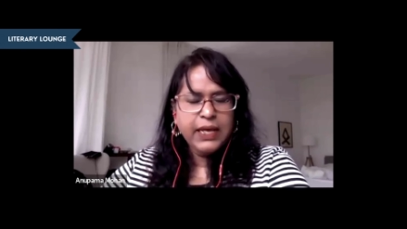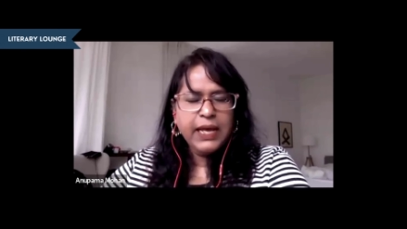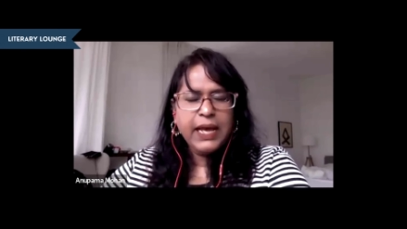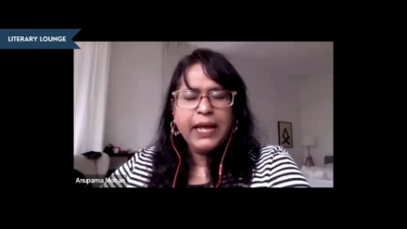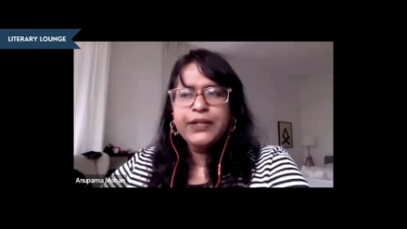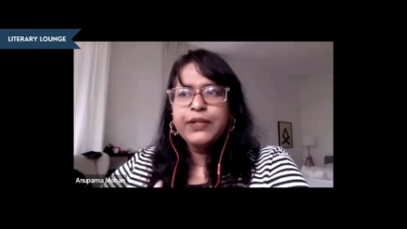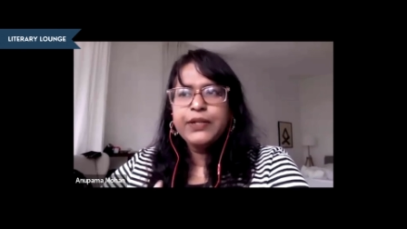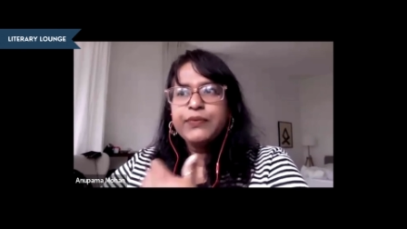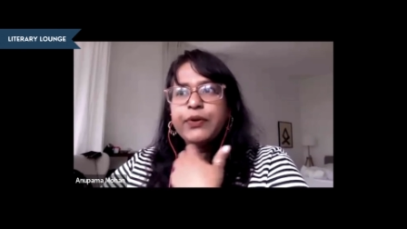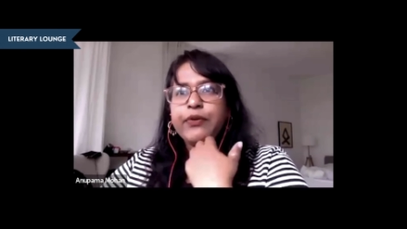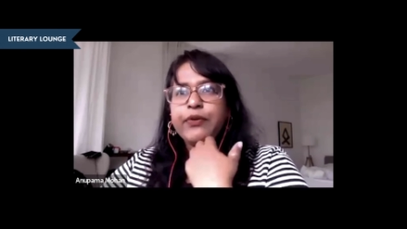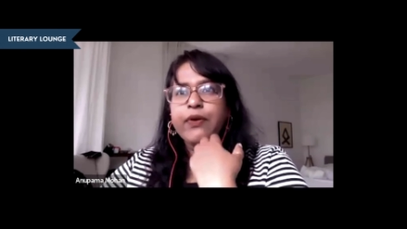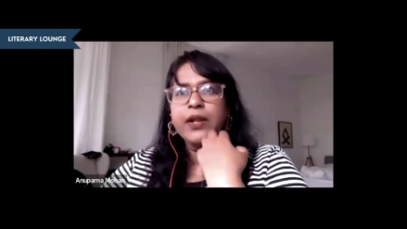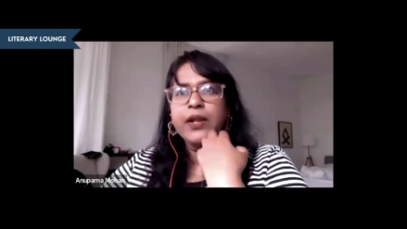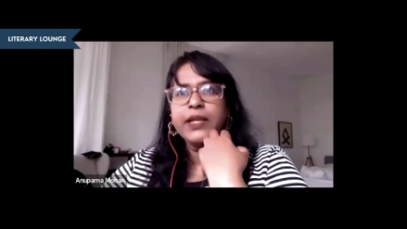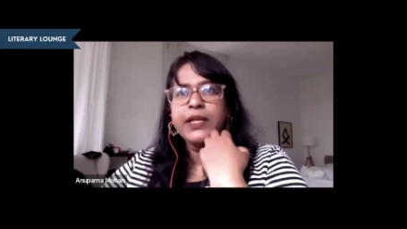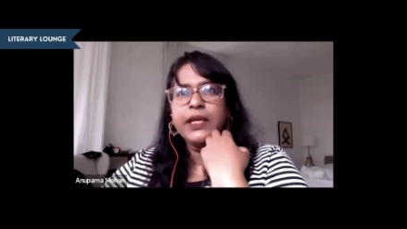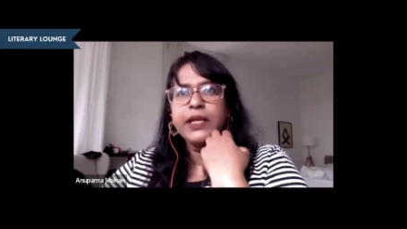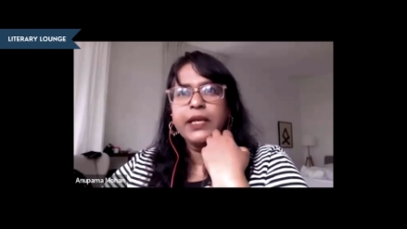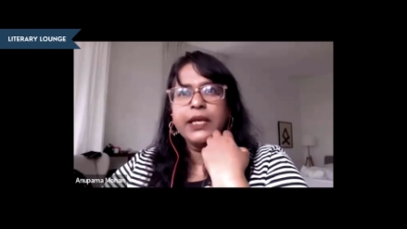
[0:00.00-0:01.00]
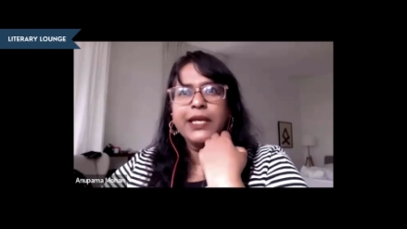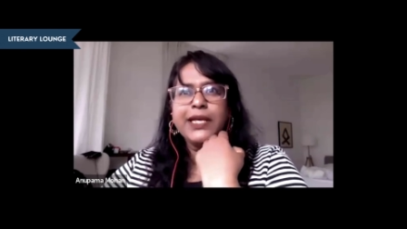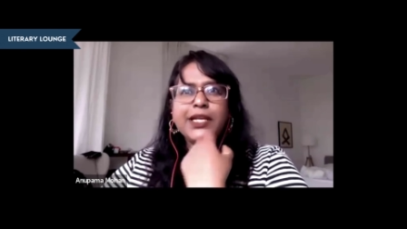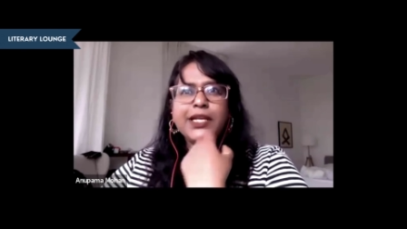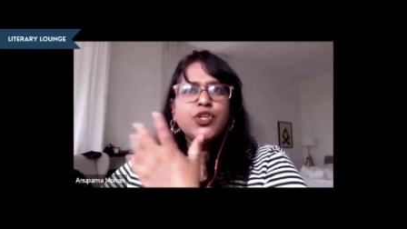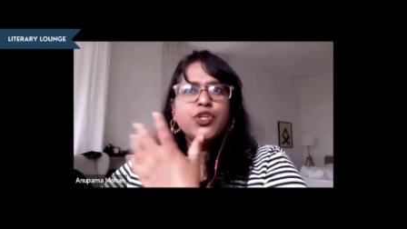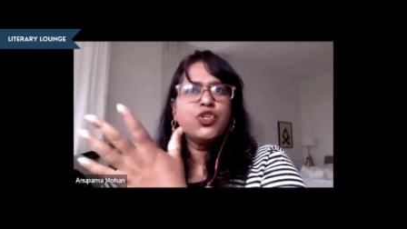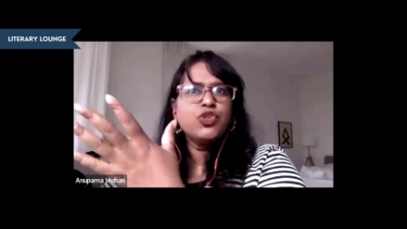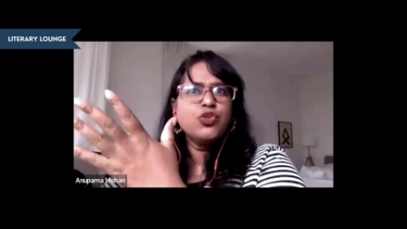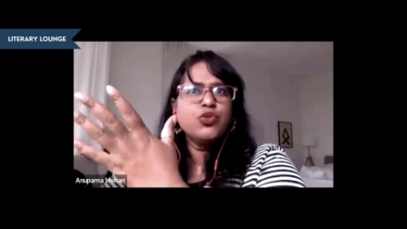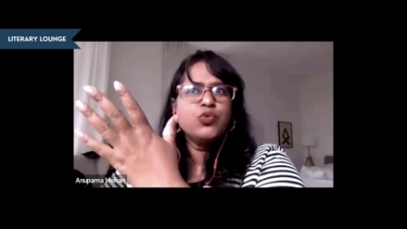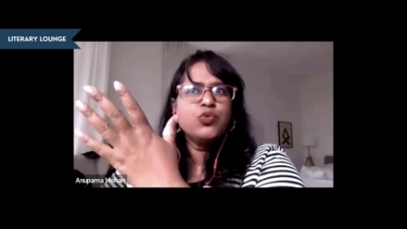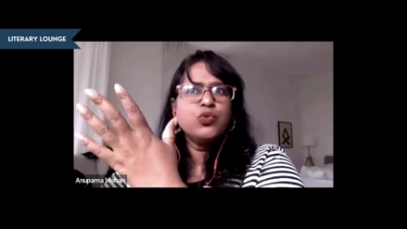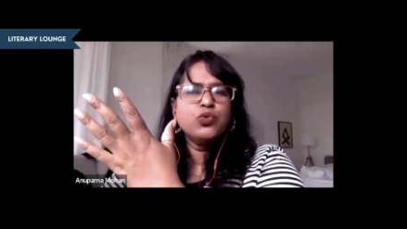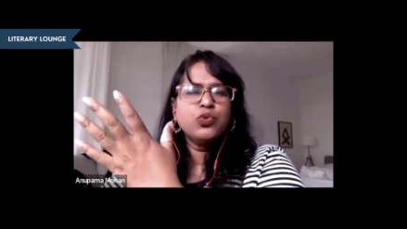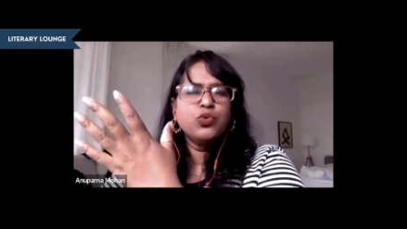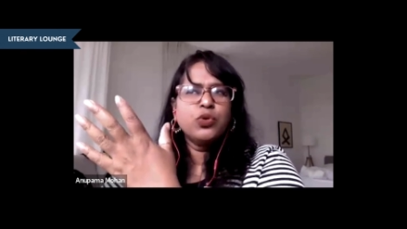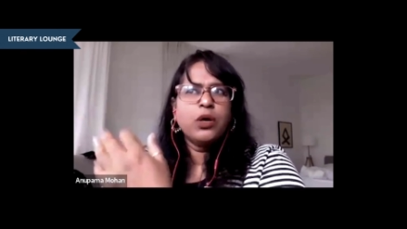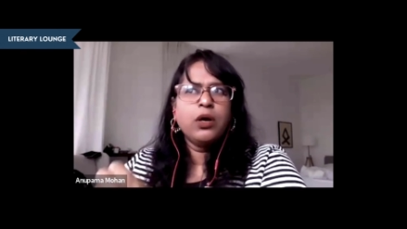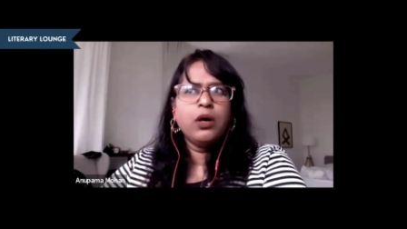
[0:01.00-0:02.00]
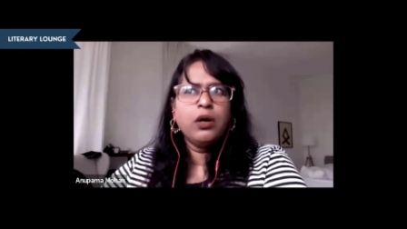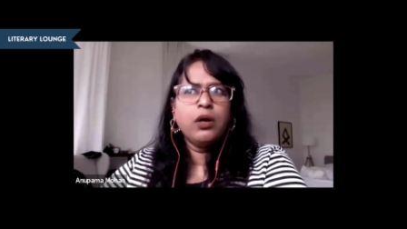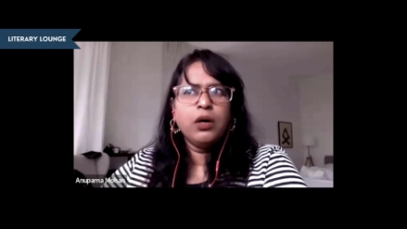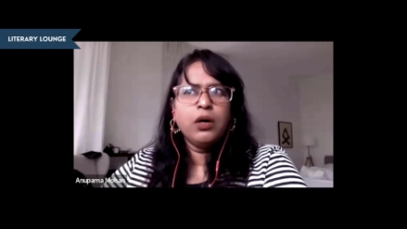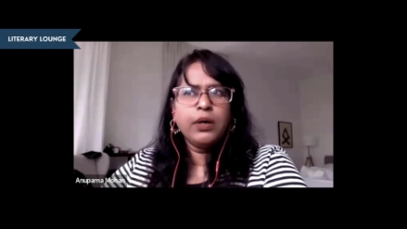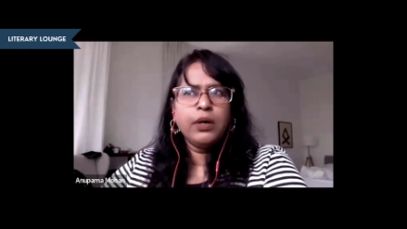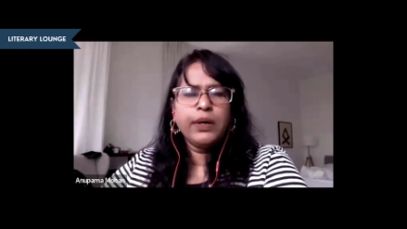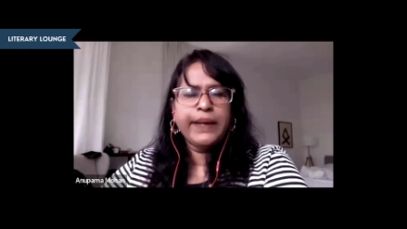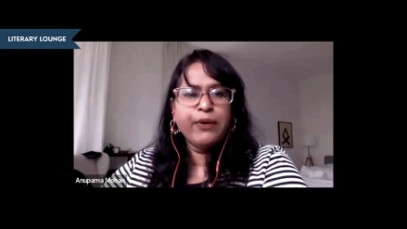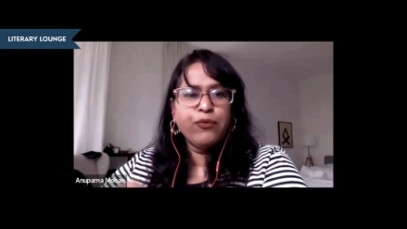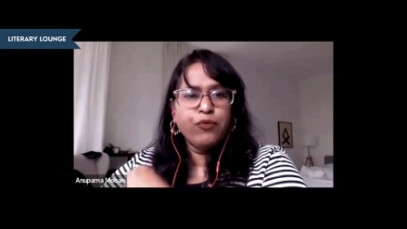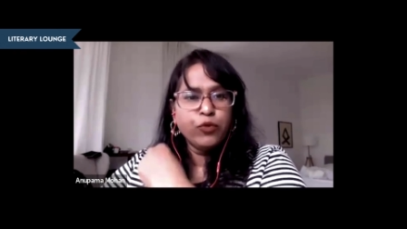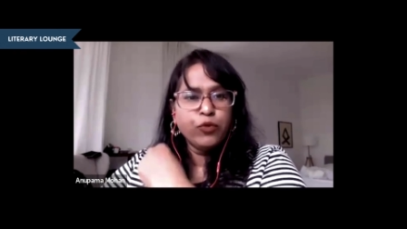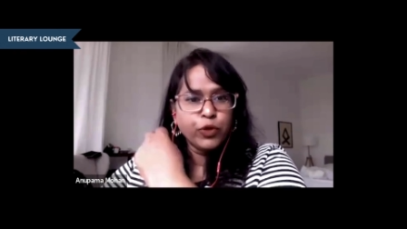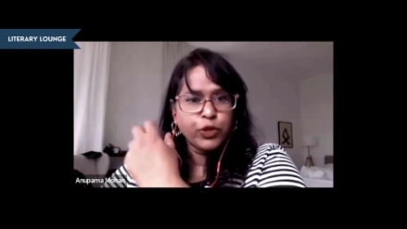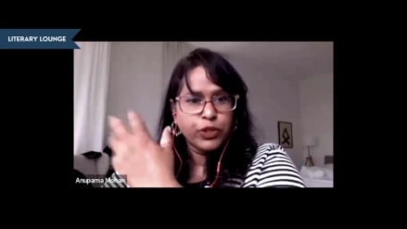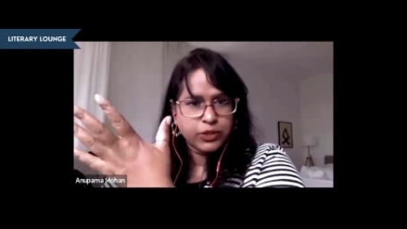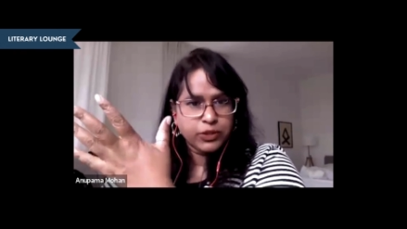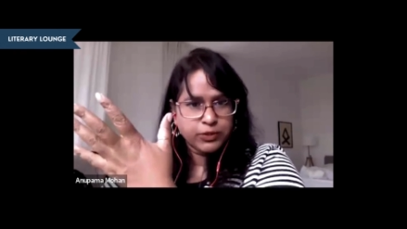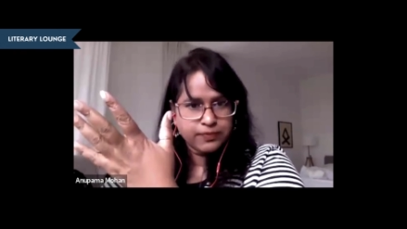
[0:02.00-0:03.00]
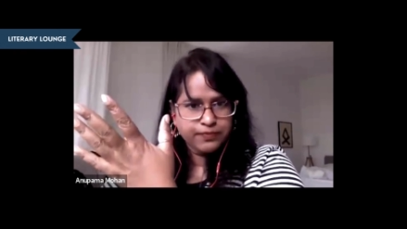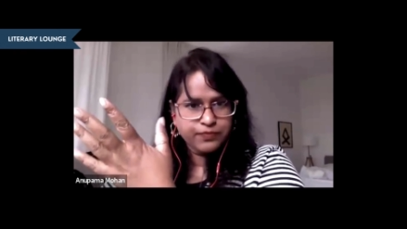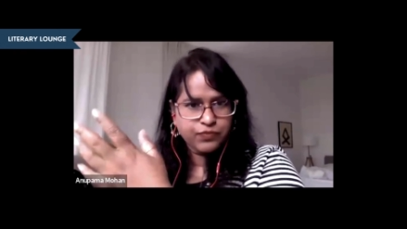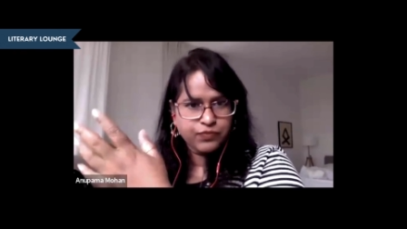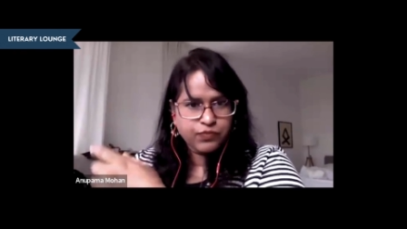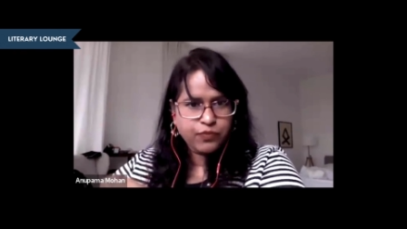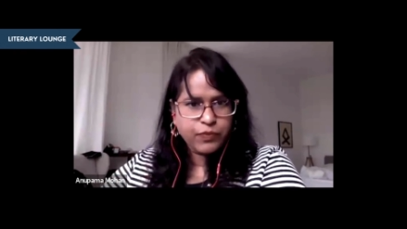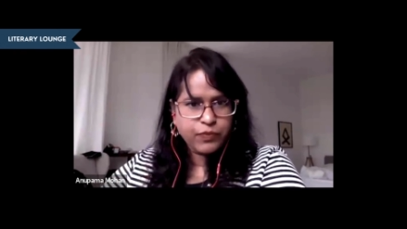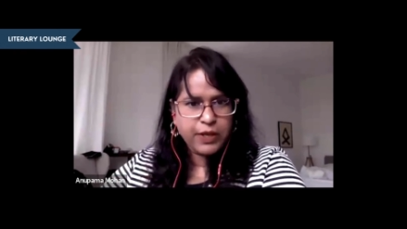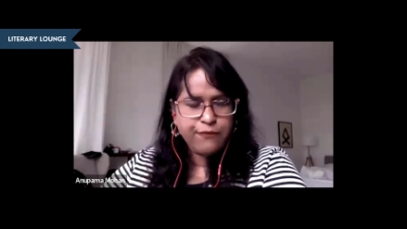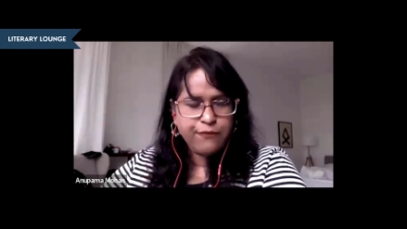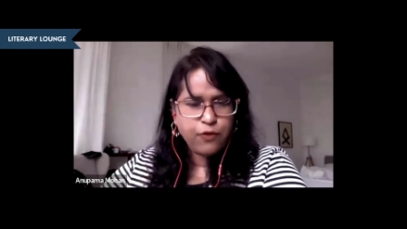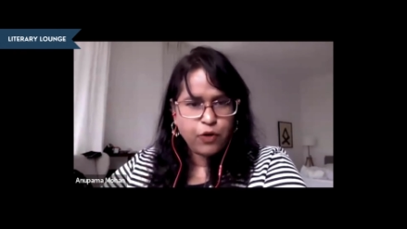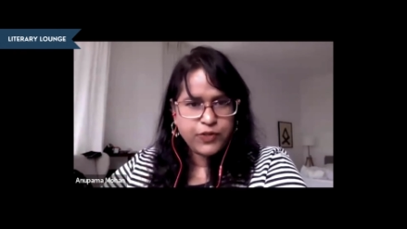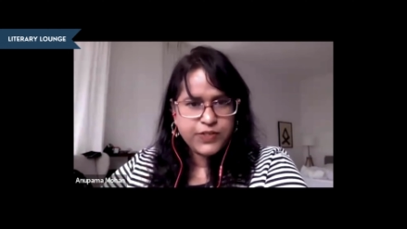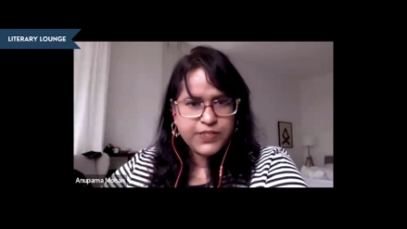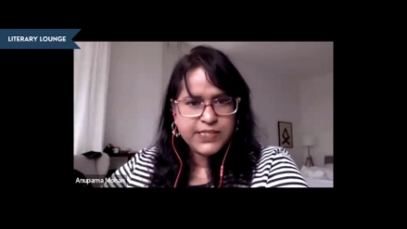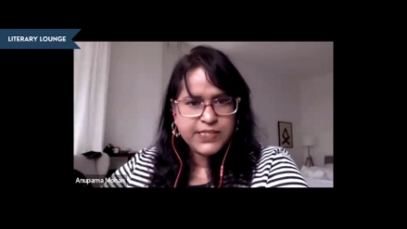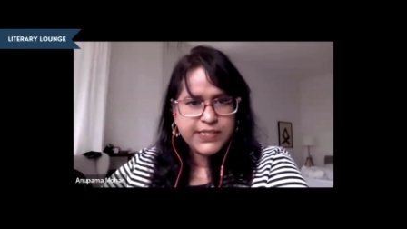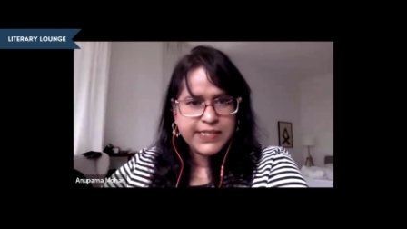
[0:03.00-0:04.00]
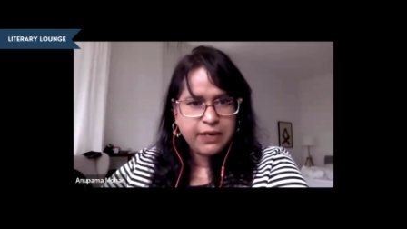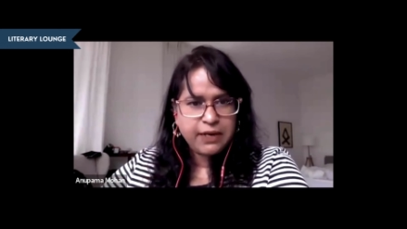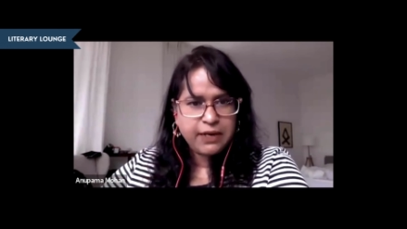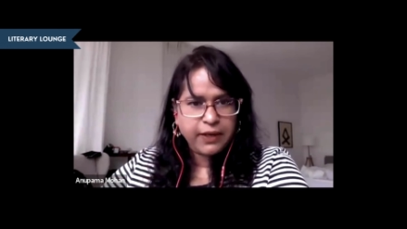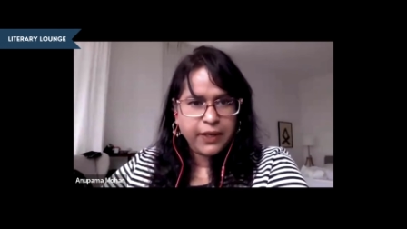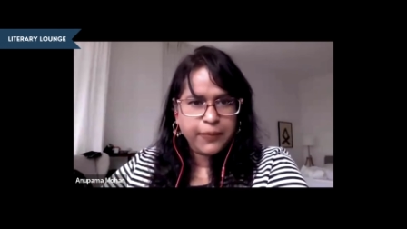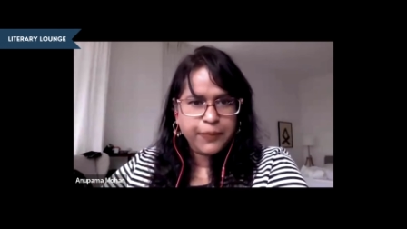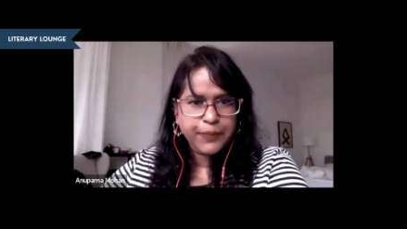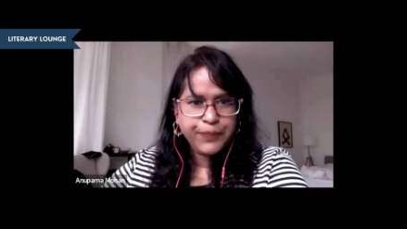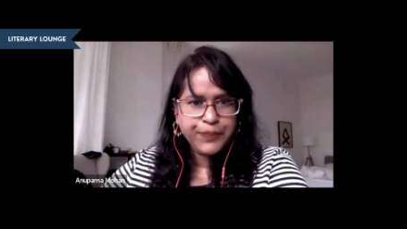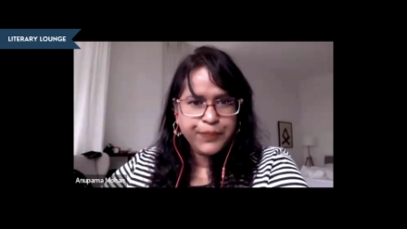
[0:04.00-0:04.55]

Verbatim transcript: And they were running into uh, a wood, a forested area.